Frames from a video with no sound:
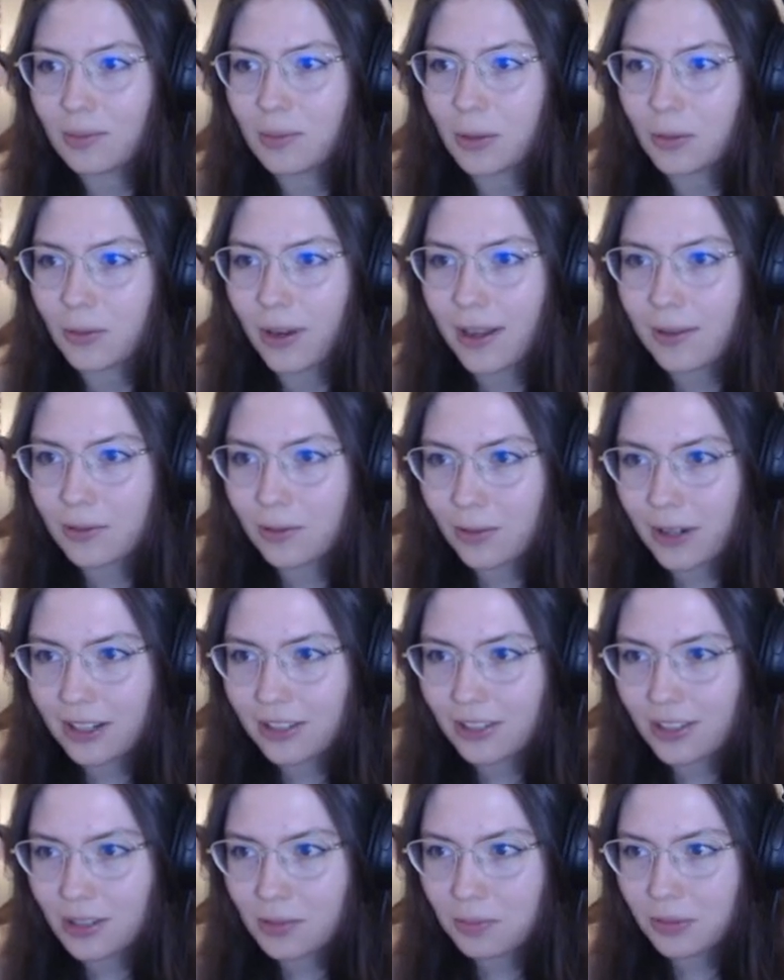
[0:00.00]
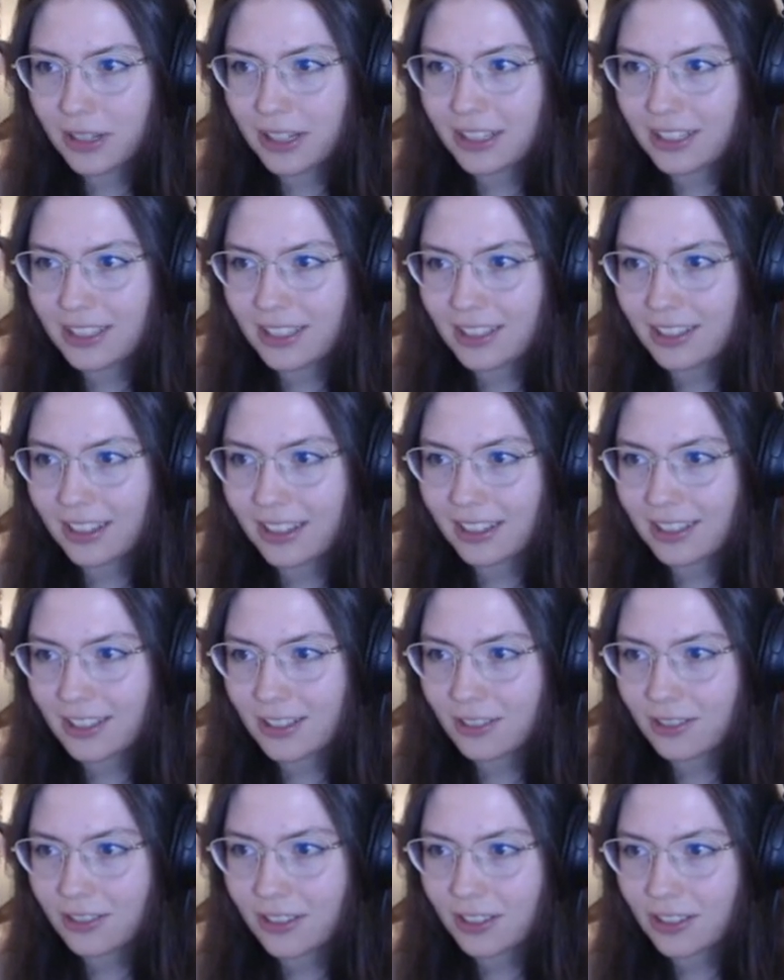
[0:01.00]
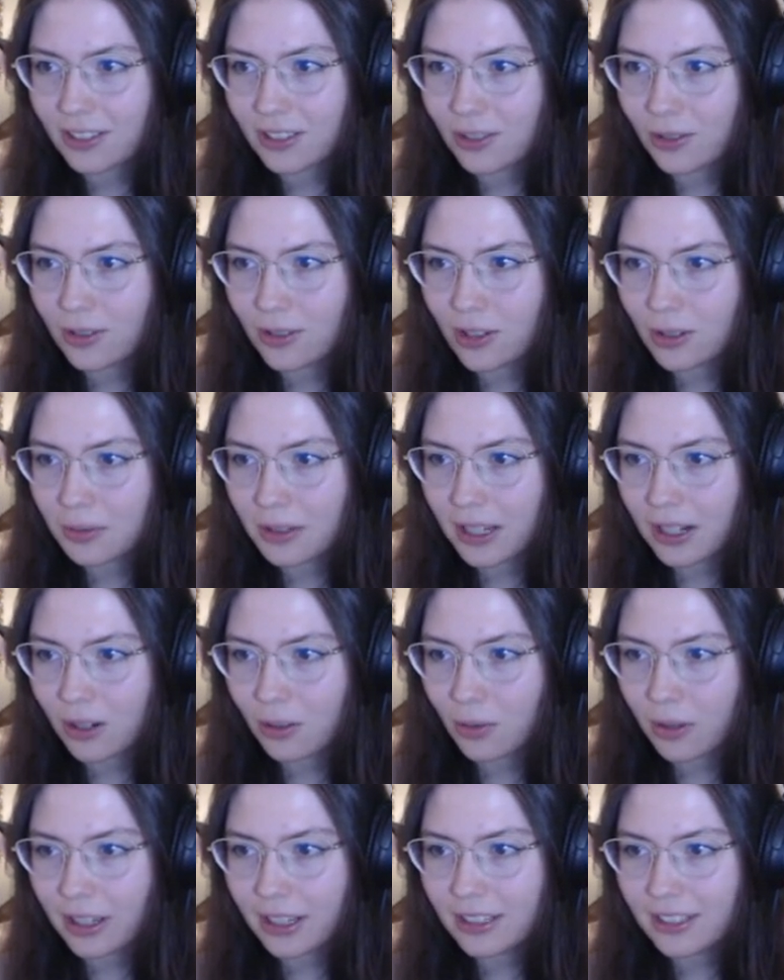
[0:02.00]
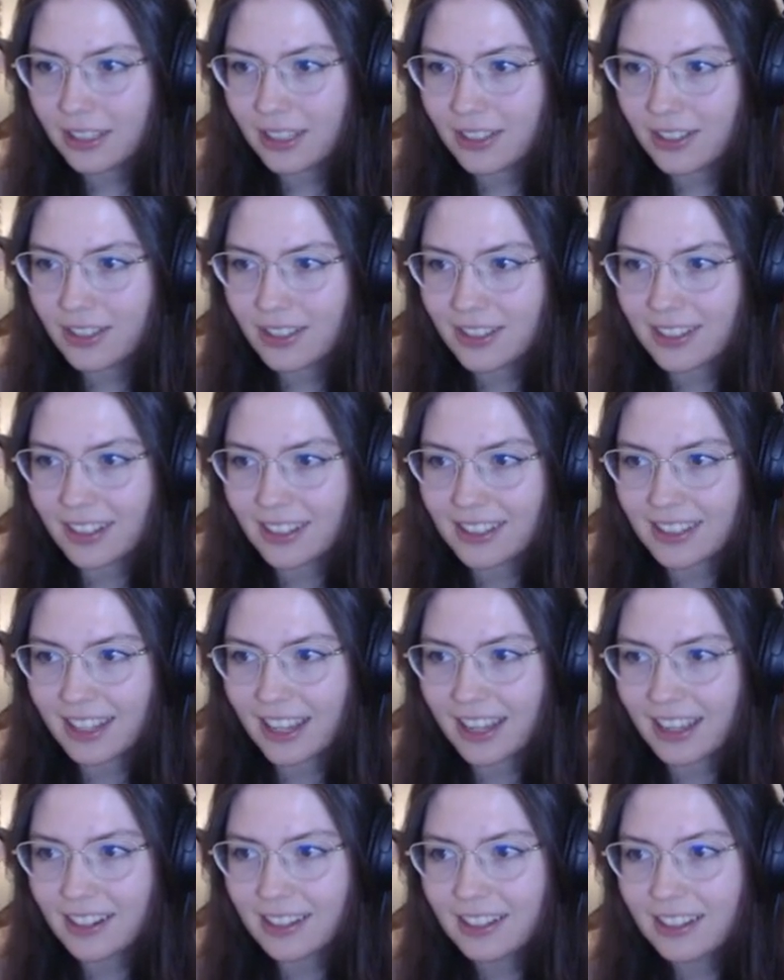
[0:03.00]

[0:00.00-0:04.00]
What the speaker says: But Rhett just plays it like it's a Philidor no matter what. He just does that.